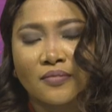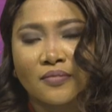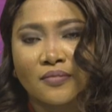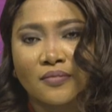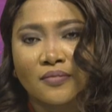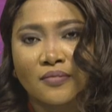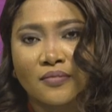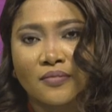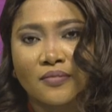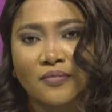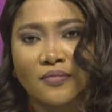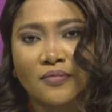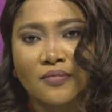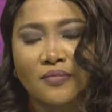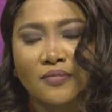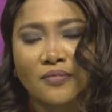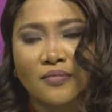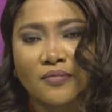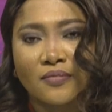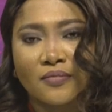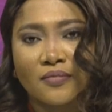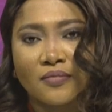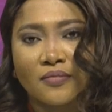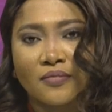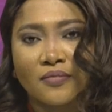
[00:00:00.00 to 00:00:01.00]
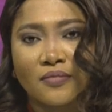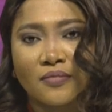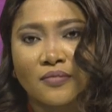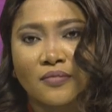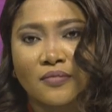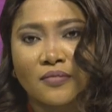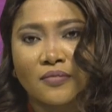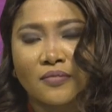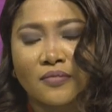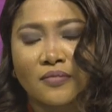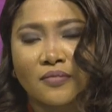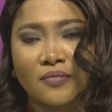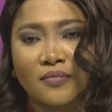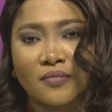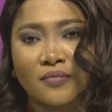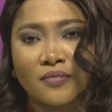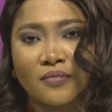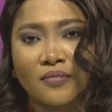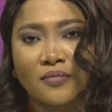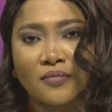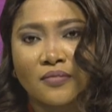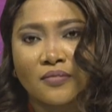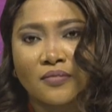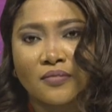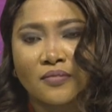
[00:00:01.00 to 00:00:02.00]

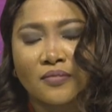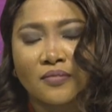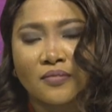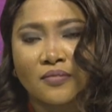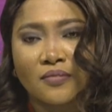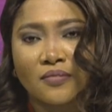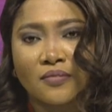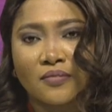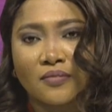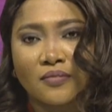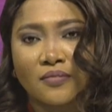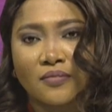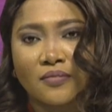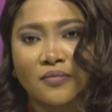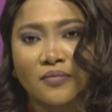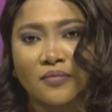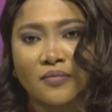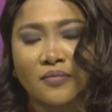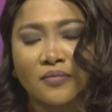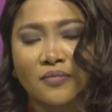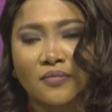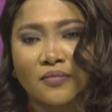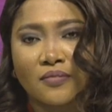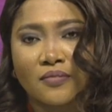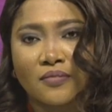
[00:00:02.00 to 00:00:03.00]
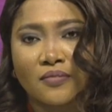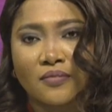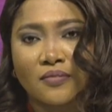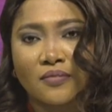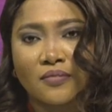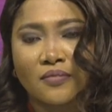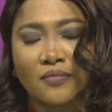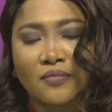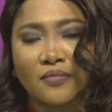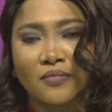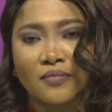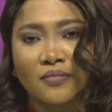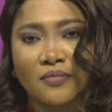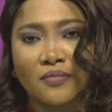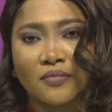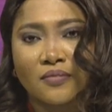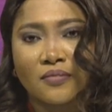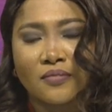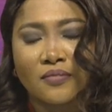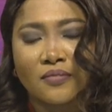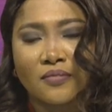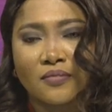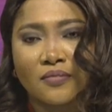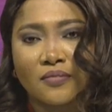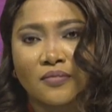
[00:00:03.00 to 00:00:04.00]

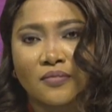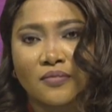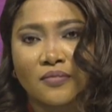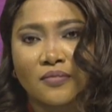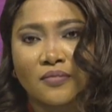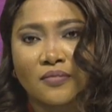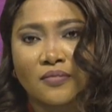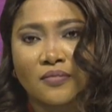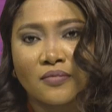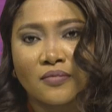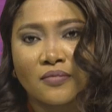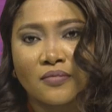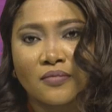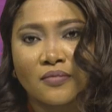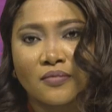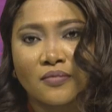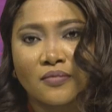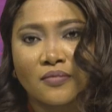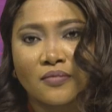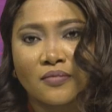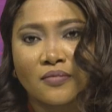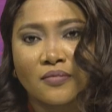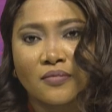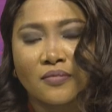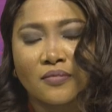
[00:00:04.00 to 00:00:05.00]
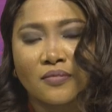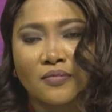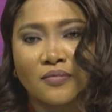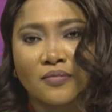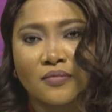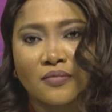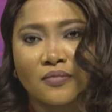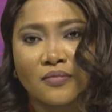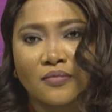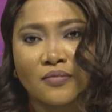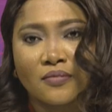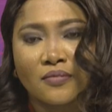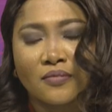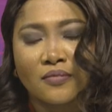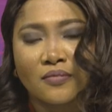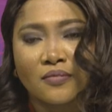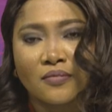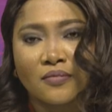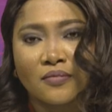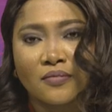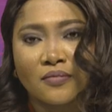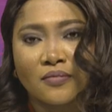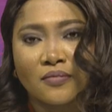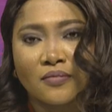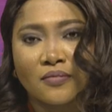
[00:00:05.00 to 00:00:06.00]

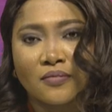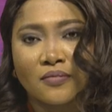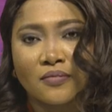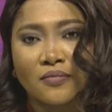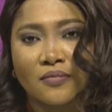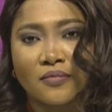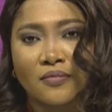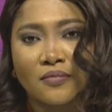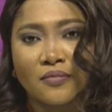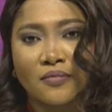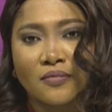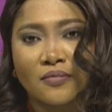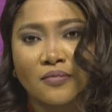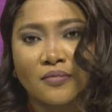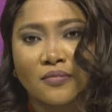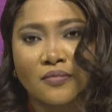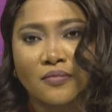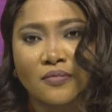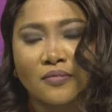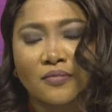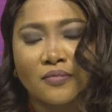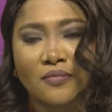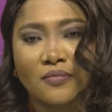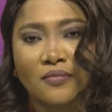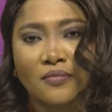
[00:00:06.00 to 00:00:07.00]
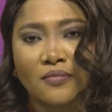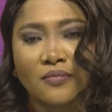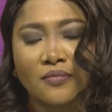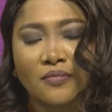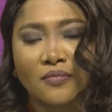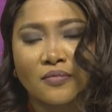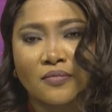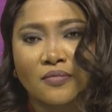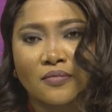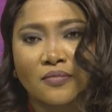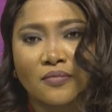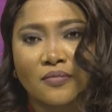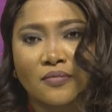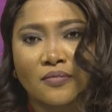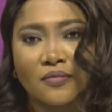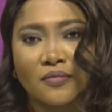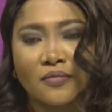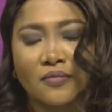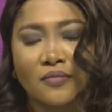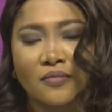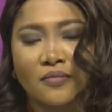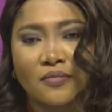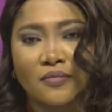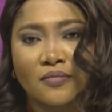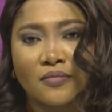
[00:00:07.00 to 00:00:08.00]
[no speech]